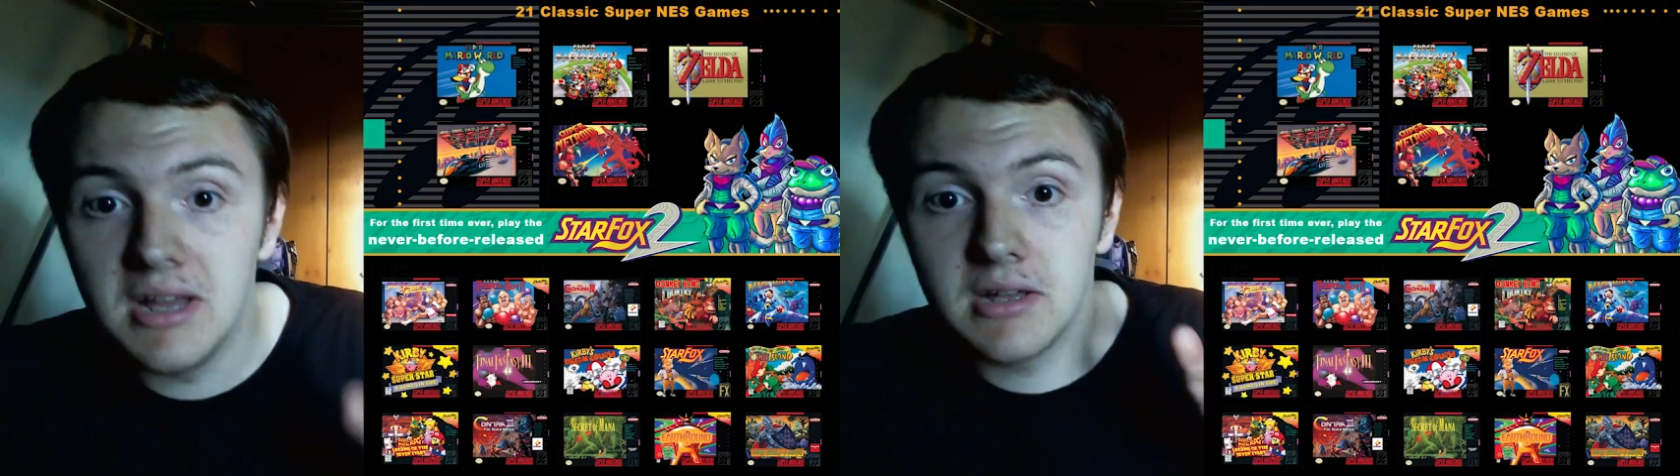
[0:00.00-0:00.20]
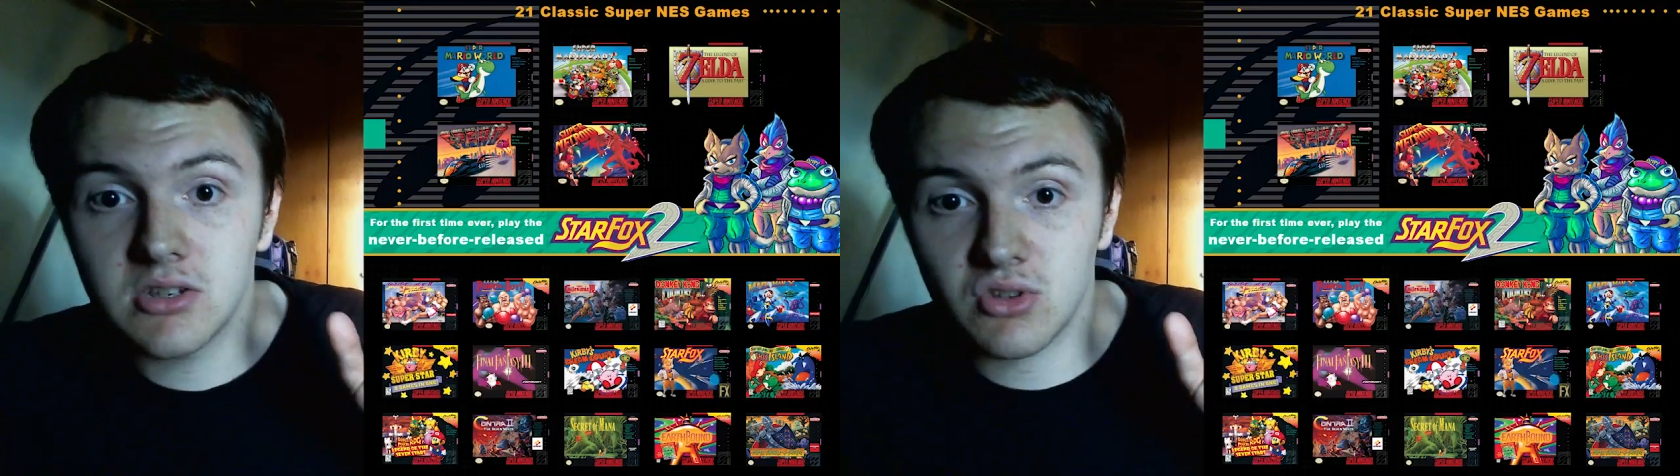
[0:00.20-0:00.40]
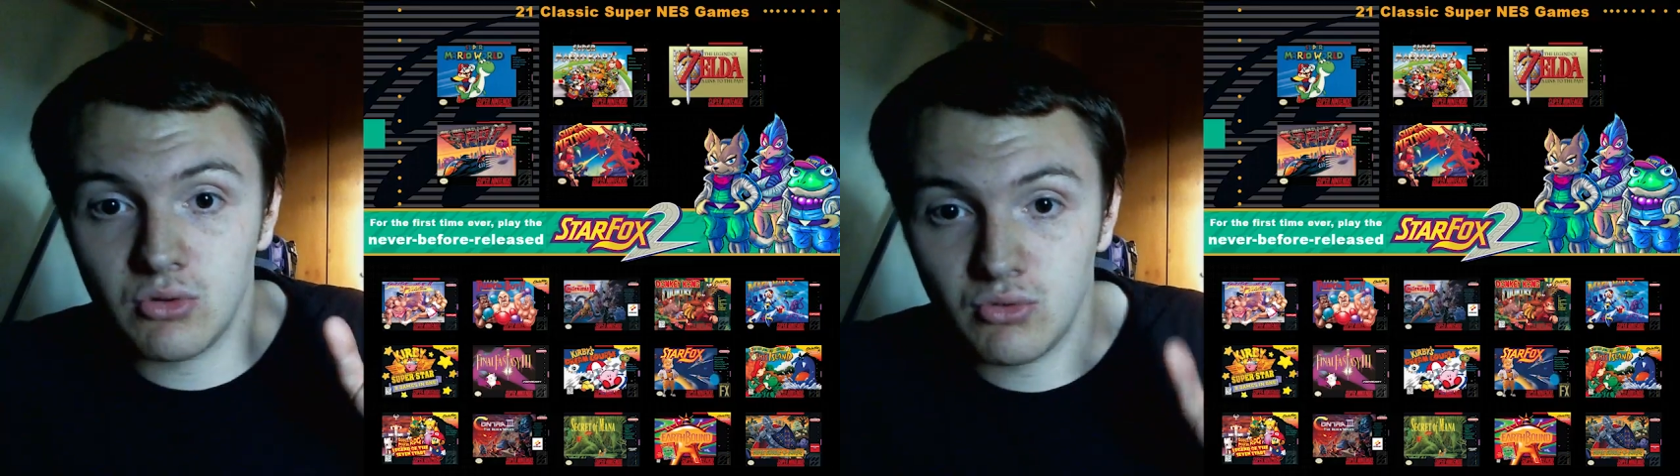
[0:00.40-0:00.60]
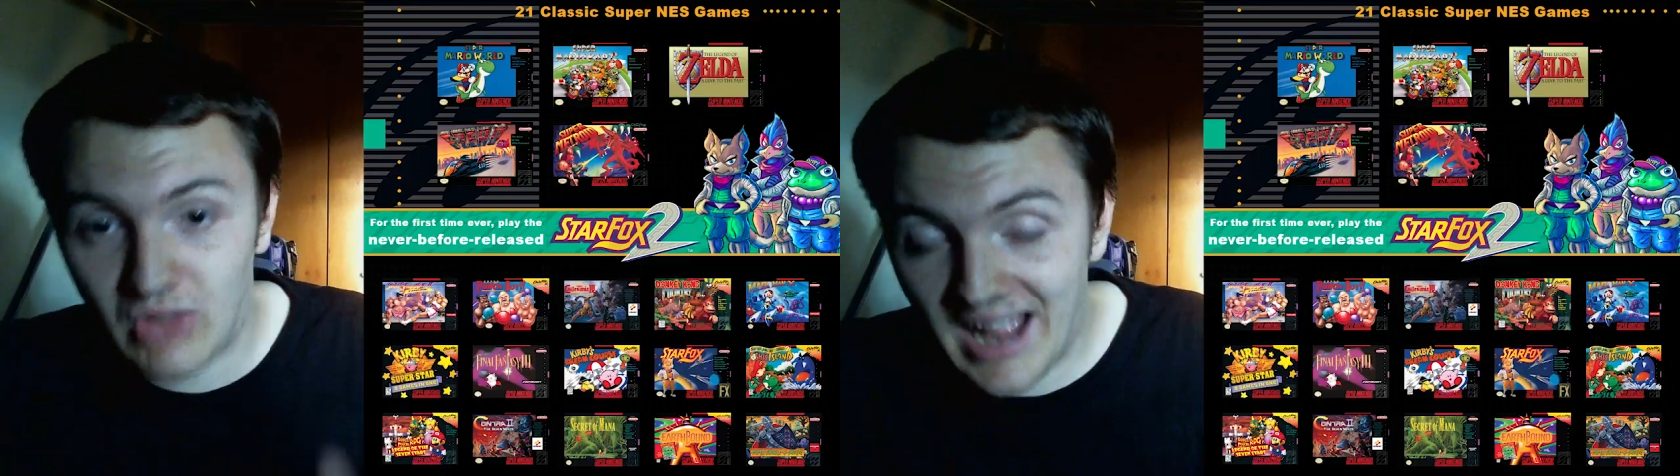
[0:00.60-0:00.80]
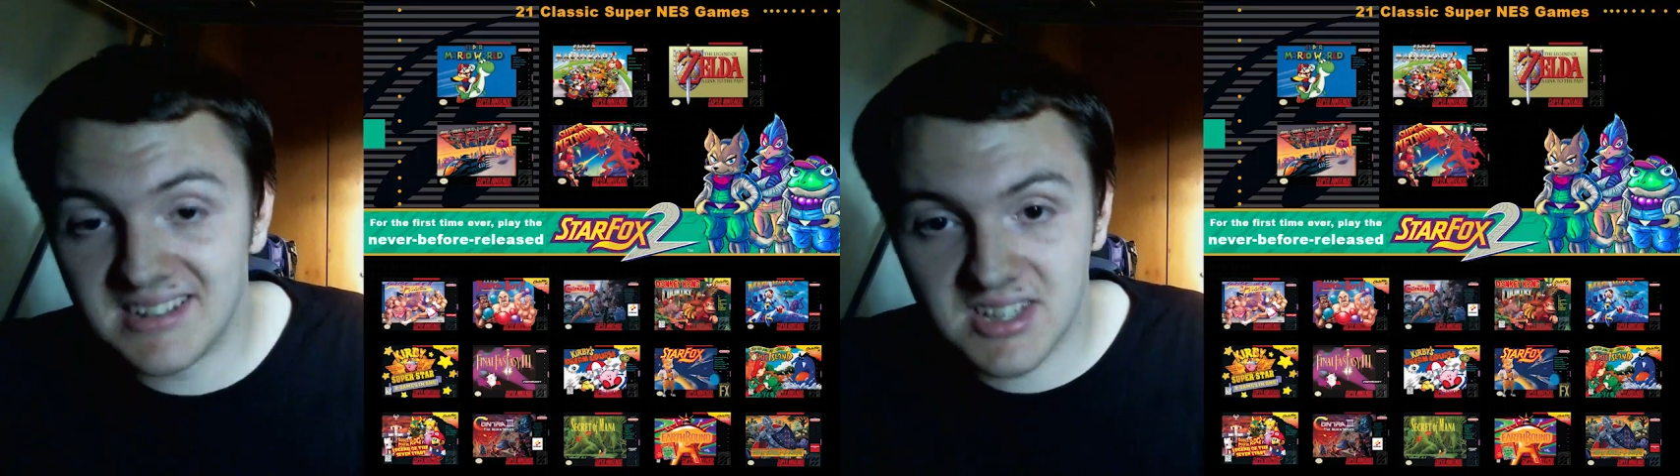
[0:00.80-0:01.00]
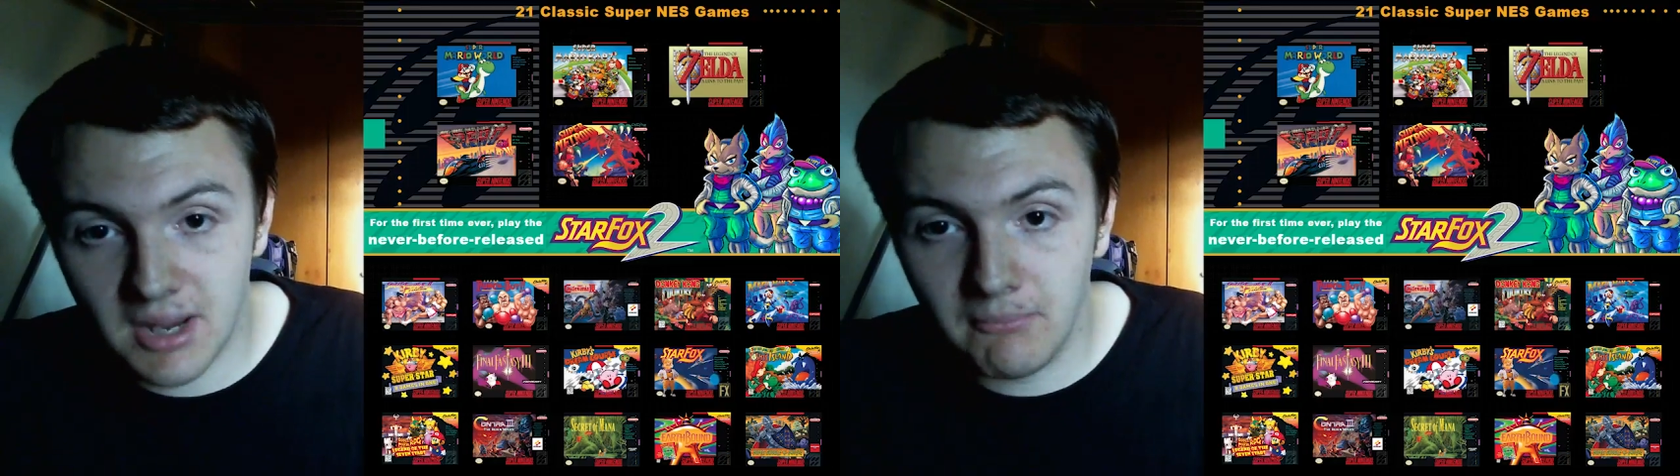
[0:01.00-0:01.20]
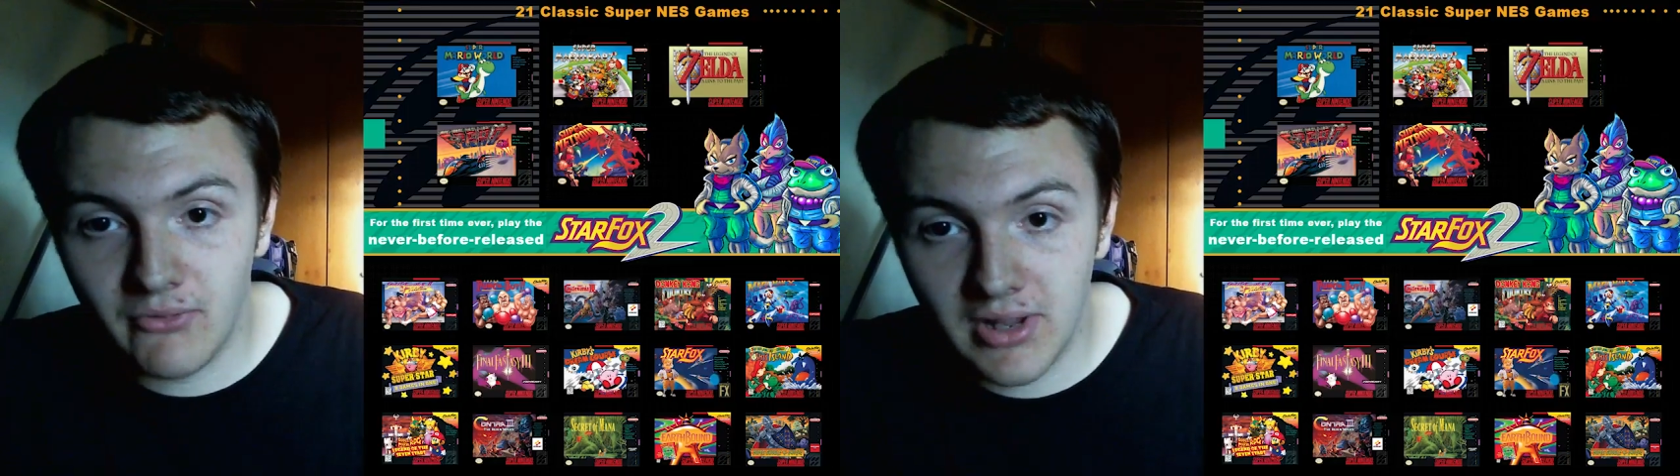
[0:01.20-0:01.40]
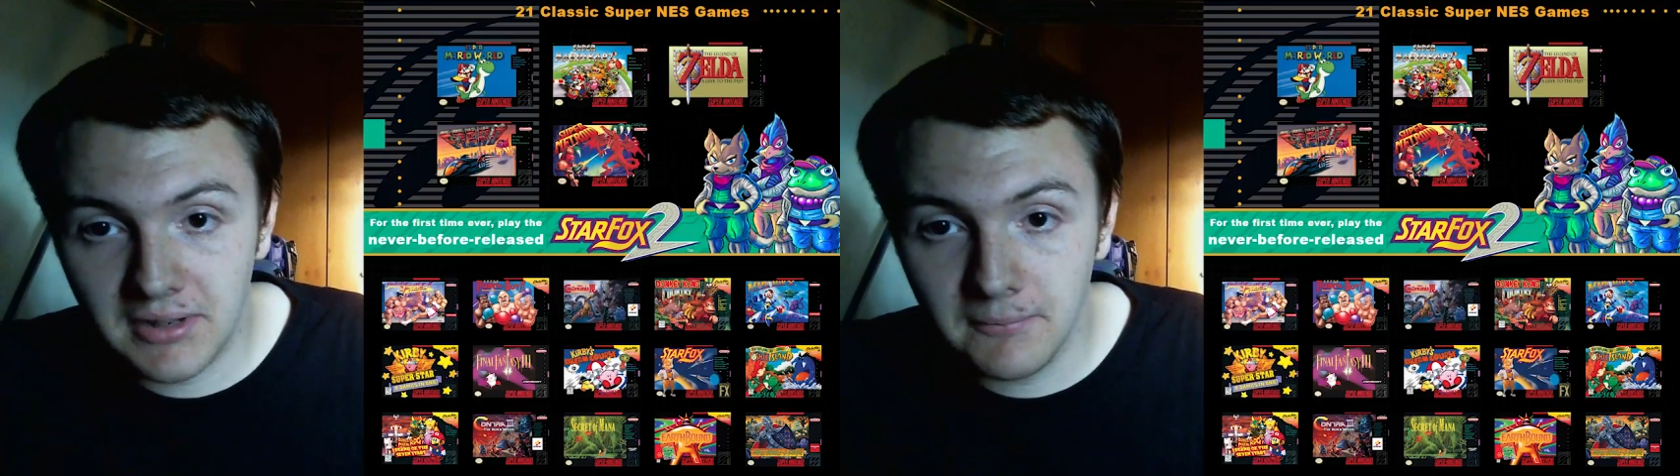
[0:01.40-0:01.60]
So that's
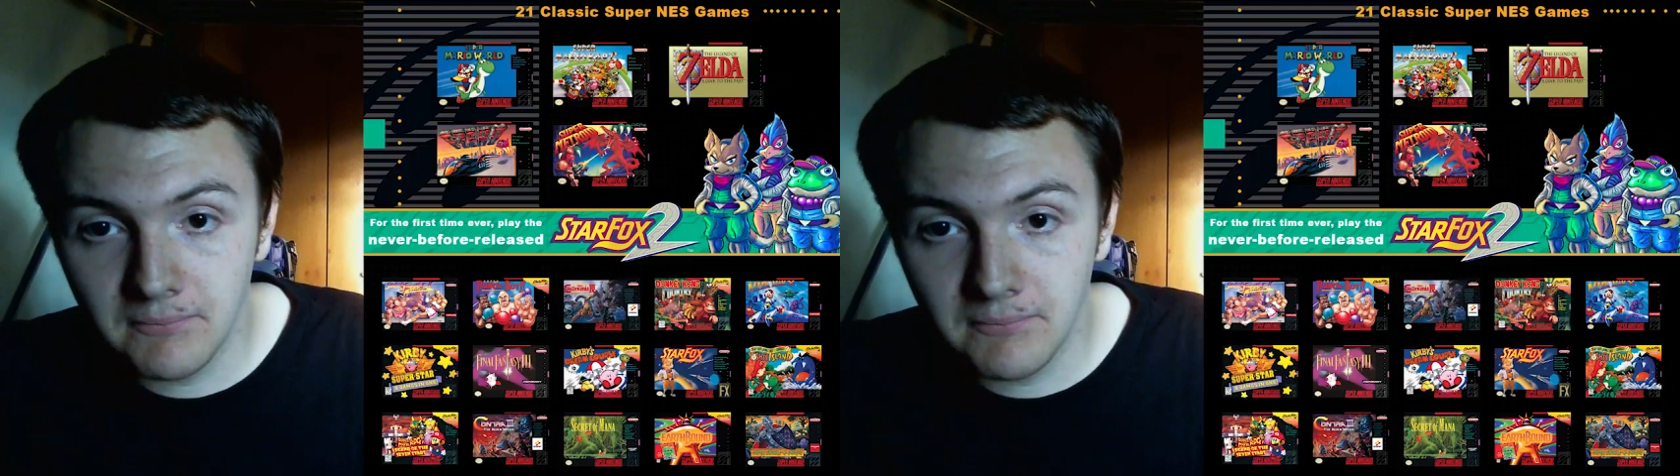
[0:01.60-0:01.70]
something.